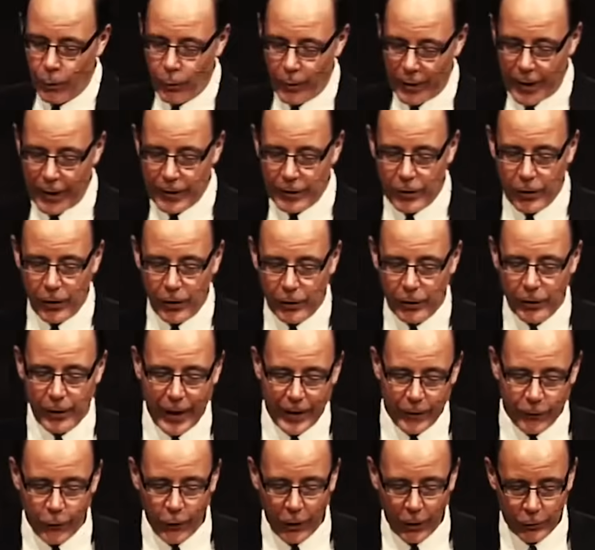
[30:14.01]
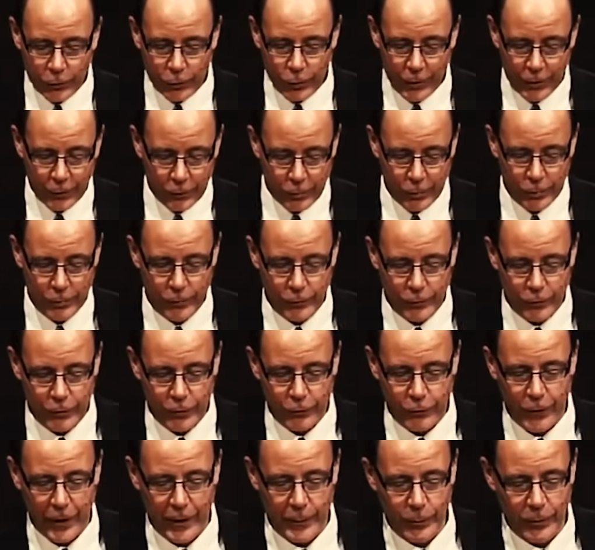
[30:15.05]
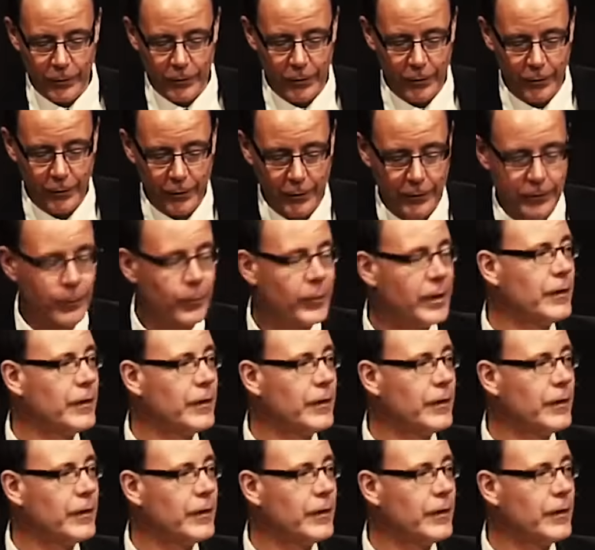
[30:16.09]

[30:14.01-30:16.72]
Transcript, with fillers: what I call life altering truths to fight materialism.